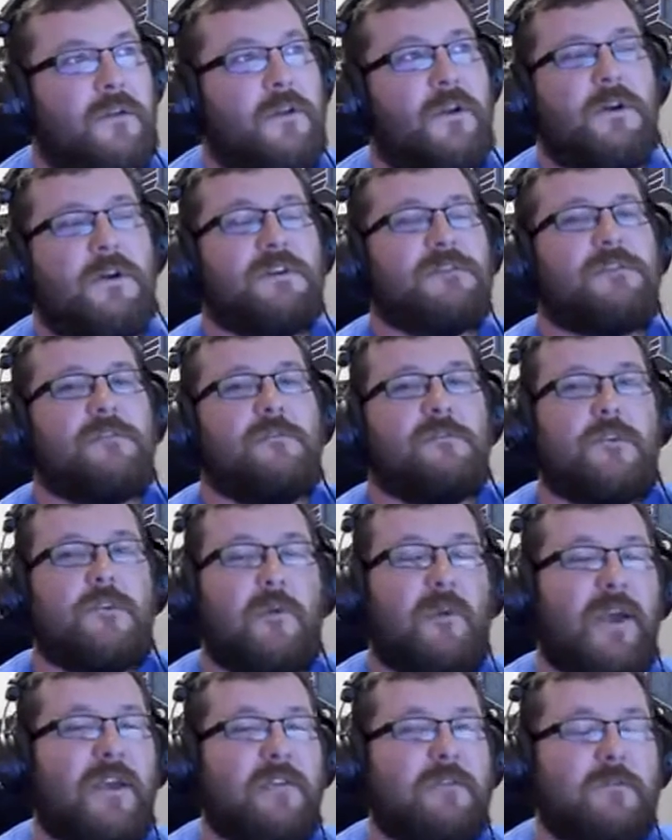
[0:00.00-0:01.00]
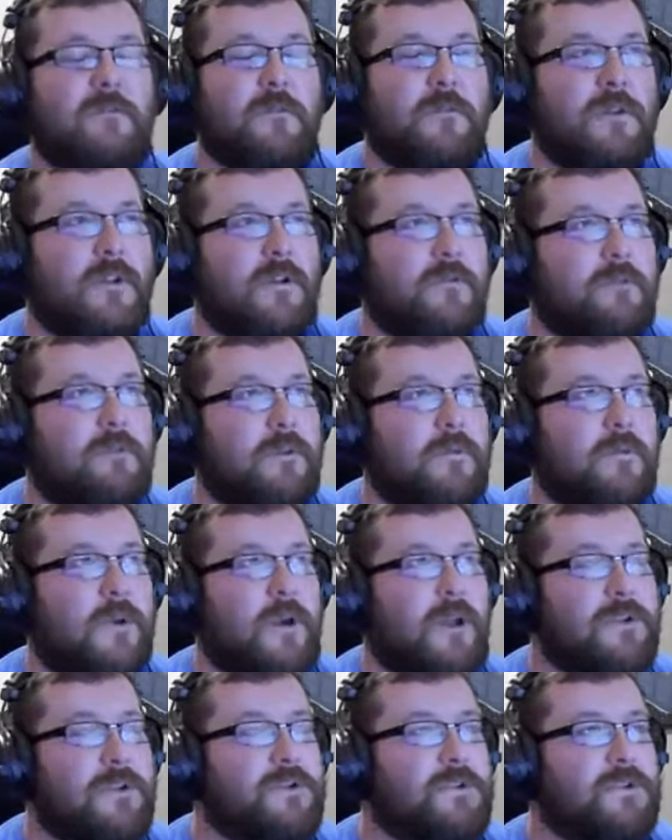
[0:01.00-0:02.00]
I'll still go back through and I'll
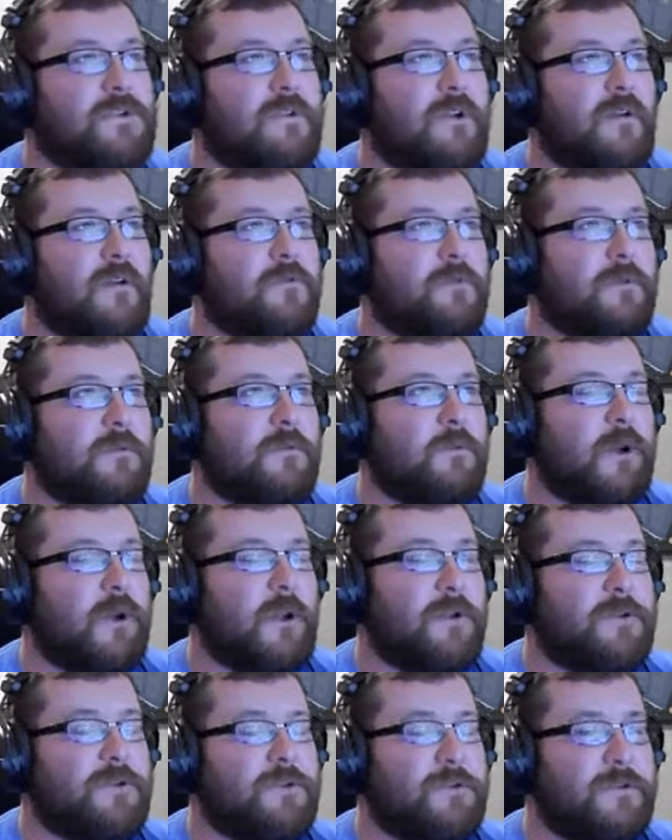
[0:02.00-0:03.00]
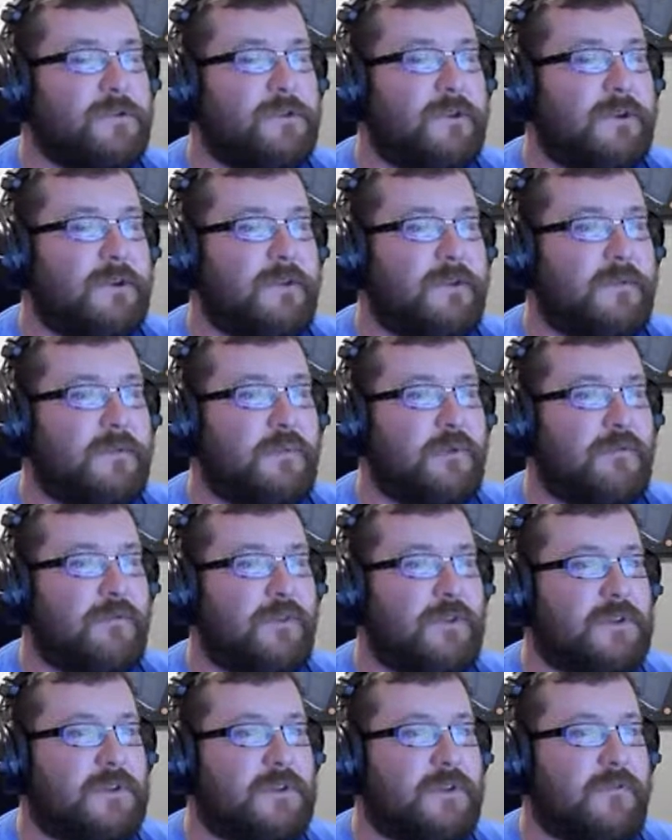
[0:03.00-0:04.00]
rewatch, the
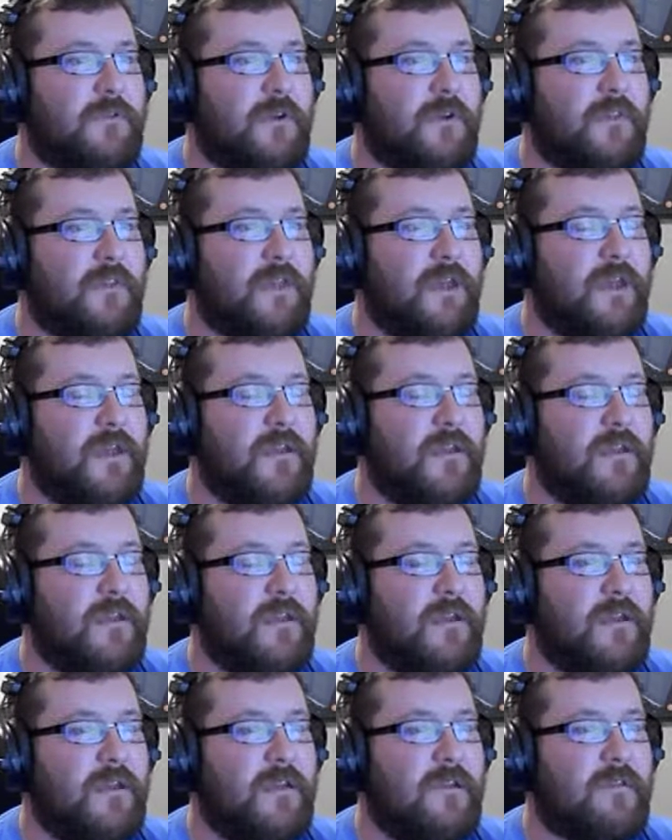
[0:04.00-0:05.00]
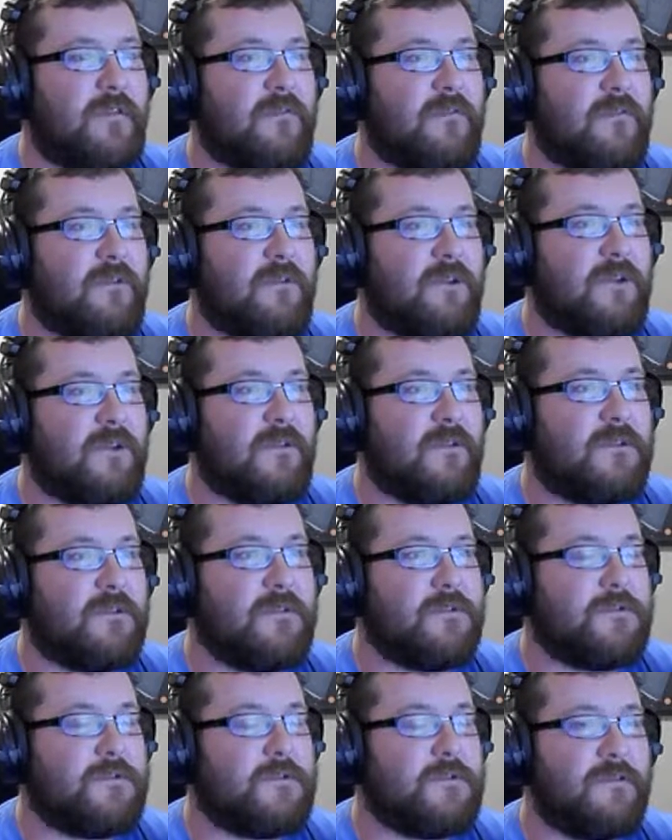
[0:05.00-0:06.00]
movie and stuff like that. And,
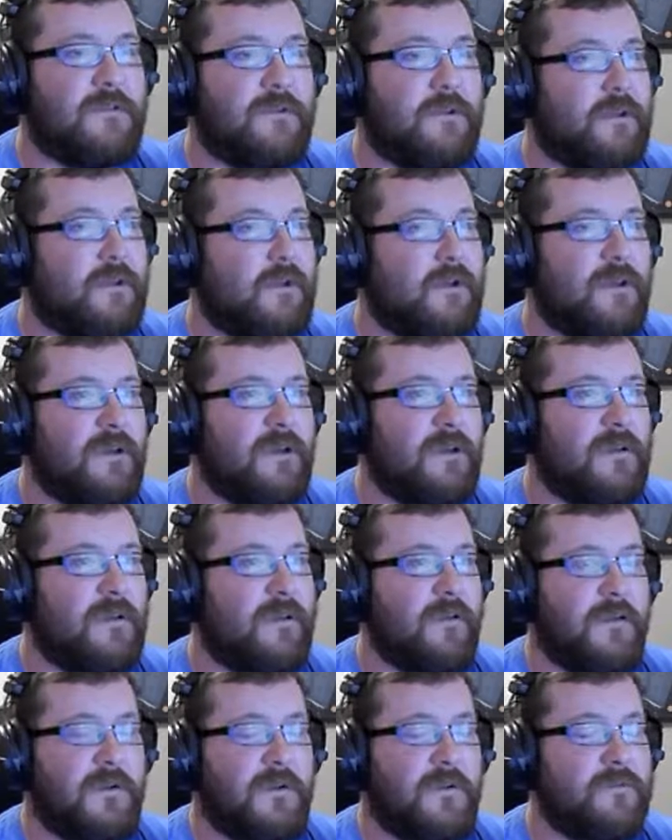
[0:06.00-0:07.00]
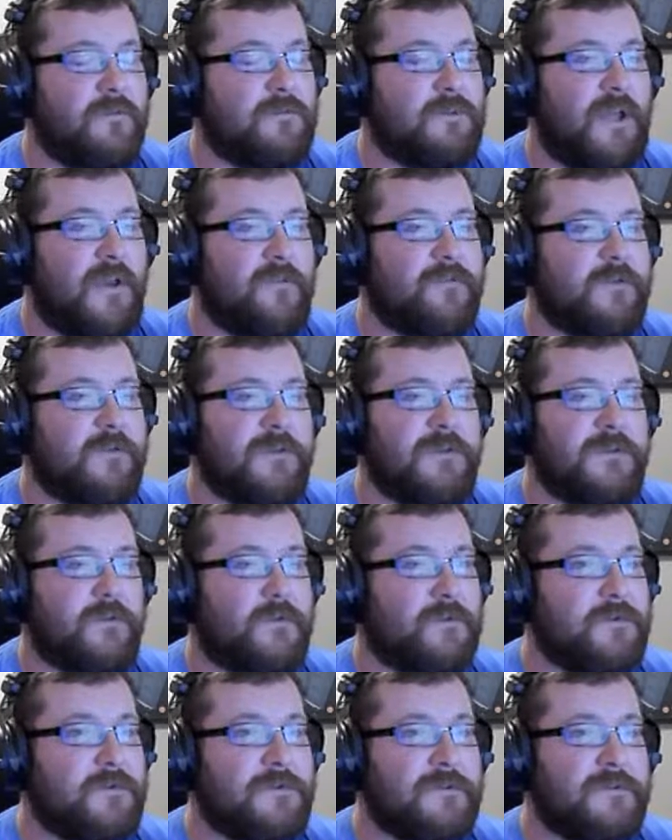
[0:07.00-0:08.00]
there's, definitely
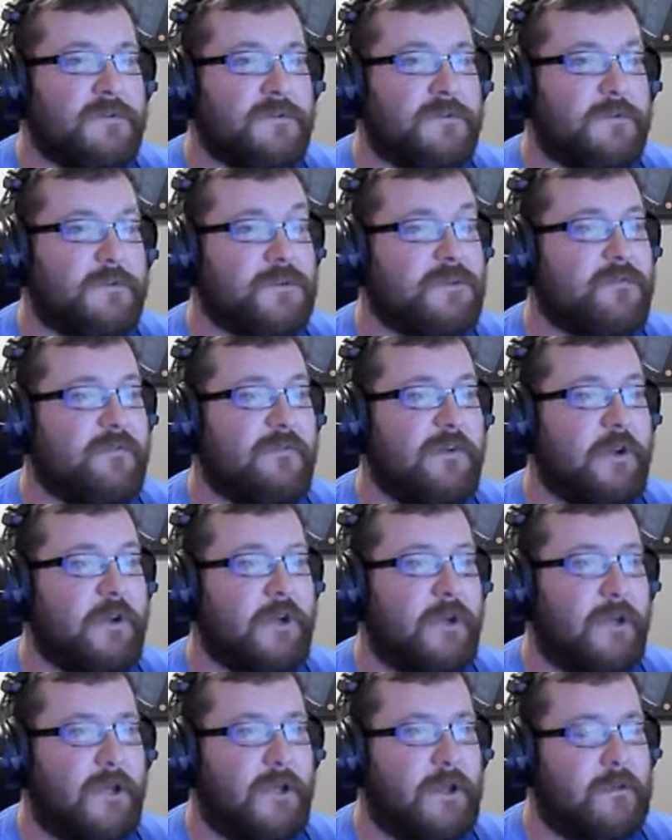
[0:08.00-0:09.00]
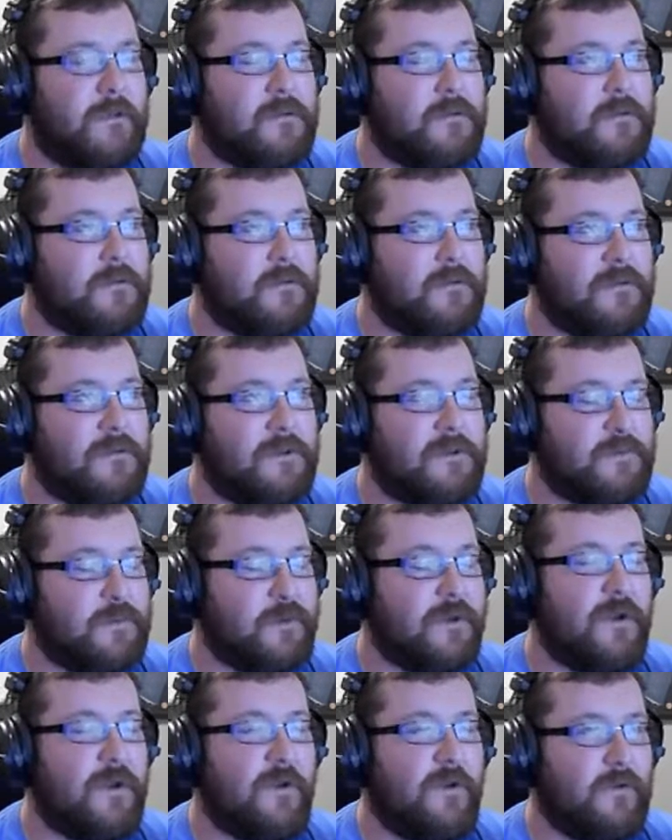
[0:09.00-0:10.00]
towards the very end, it's
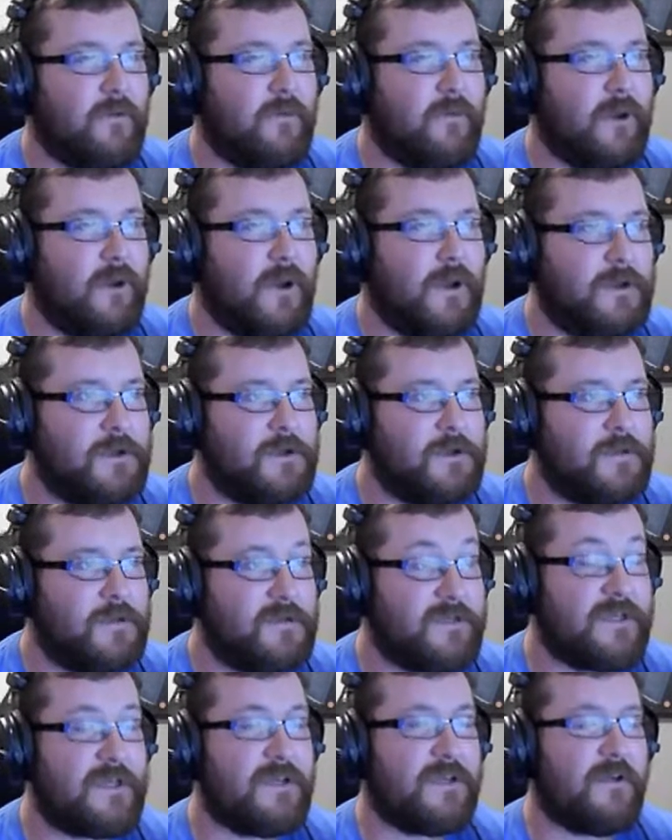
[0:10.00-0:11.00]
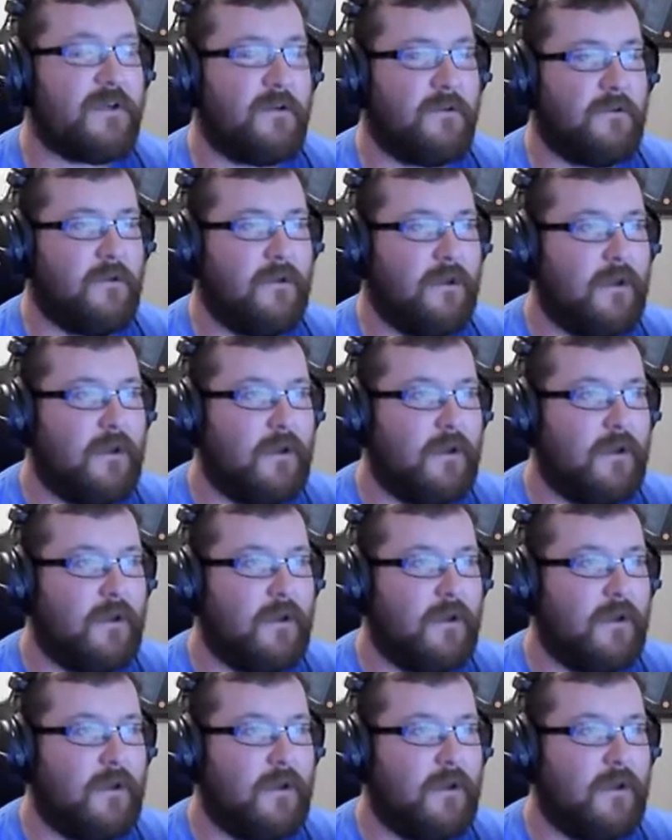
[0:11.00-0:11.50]
pretty hard to watch still.